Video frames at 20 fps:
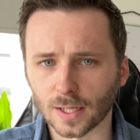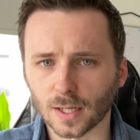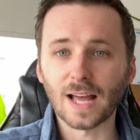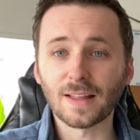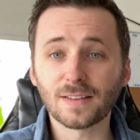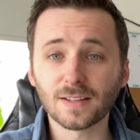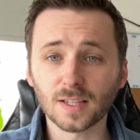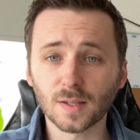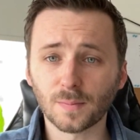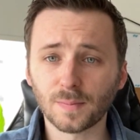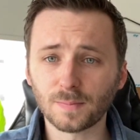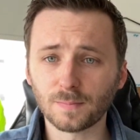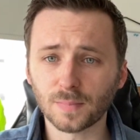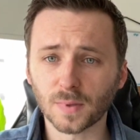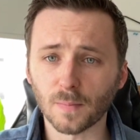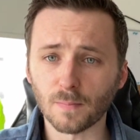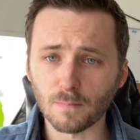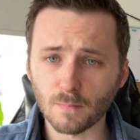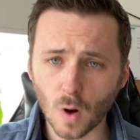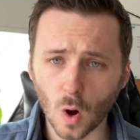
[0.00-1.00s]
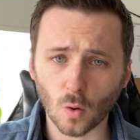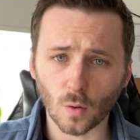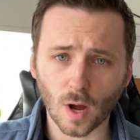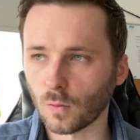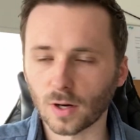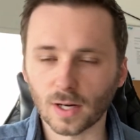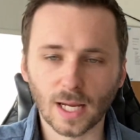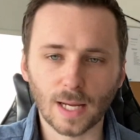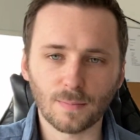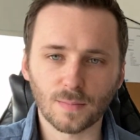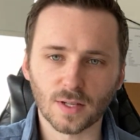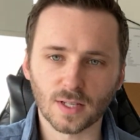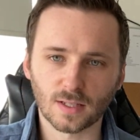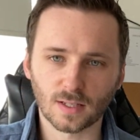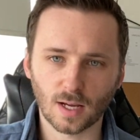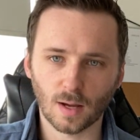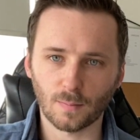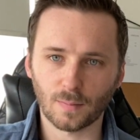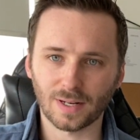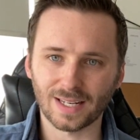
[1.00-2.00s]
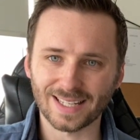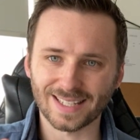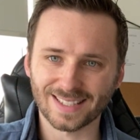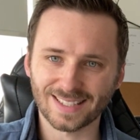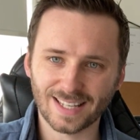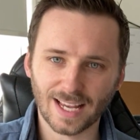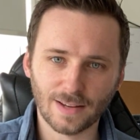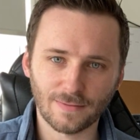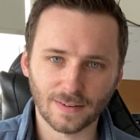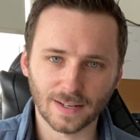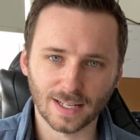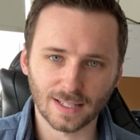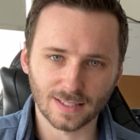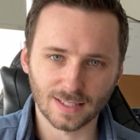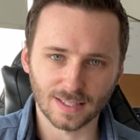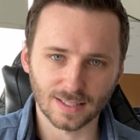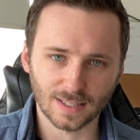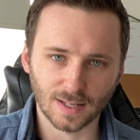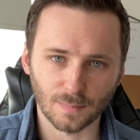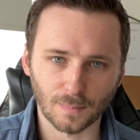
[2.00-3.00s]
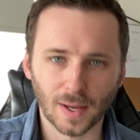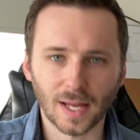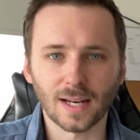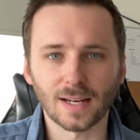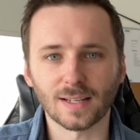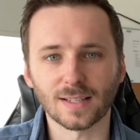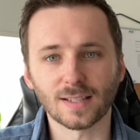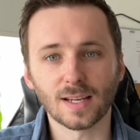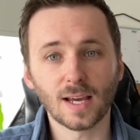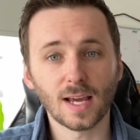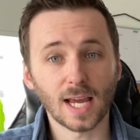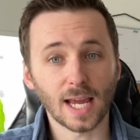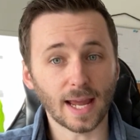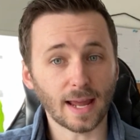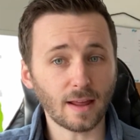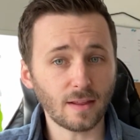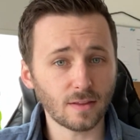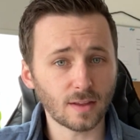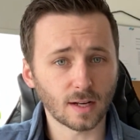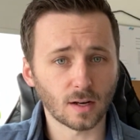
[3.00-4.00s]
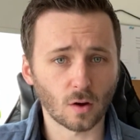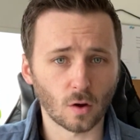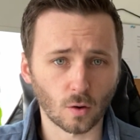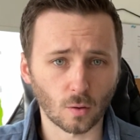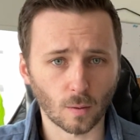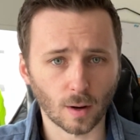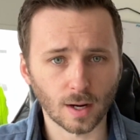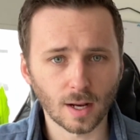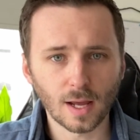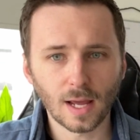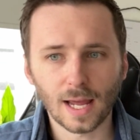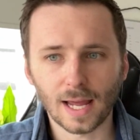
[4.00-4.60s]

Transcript: I think the moat, what keeps this company safe against its competitors in the long run,